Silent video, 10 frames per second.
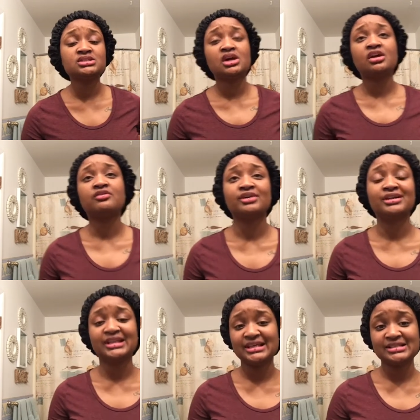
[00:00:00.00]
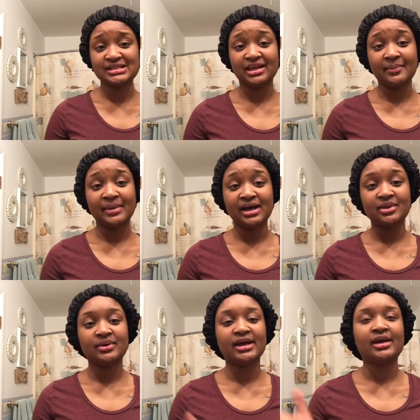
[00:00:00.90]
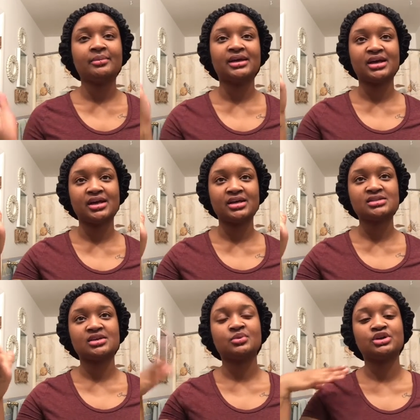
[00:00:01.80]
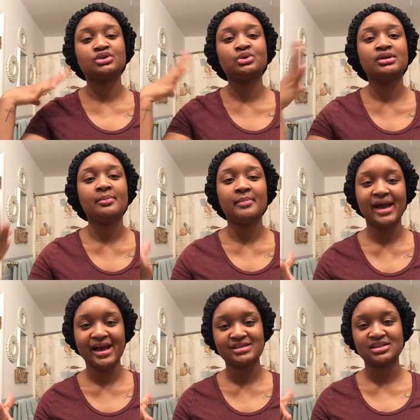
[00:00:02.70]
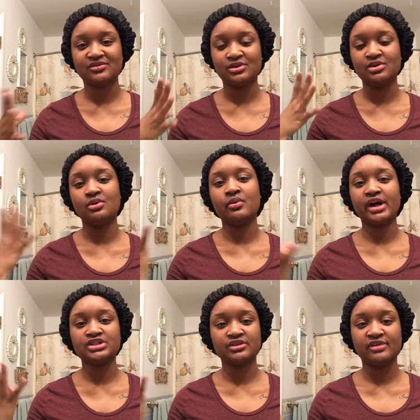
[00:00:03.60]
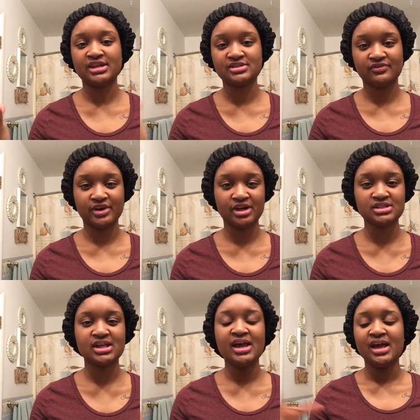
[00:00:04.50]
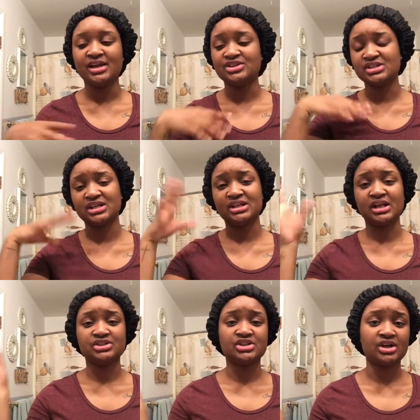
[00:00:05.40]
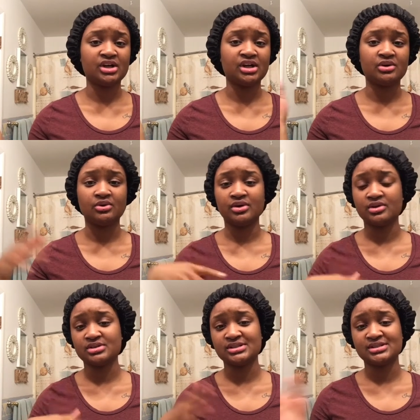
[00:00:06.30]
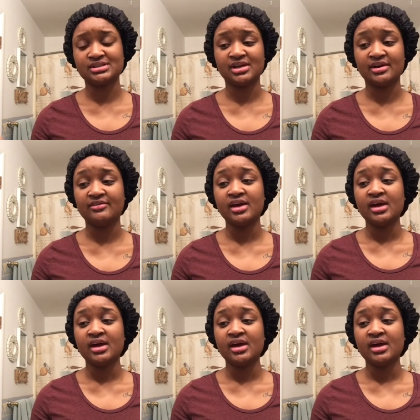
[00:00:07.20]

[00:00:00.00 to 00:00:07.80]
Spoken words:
start off with clean skin, by the way, because when you're doing a mask, if you don't wash your face first and there's any like dirt and oils and stuff,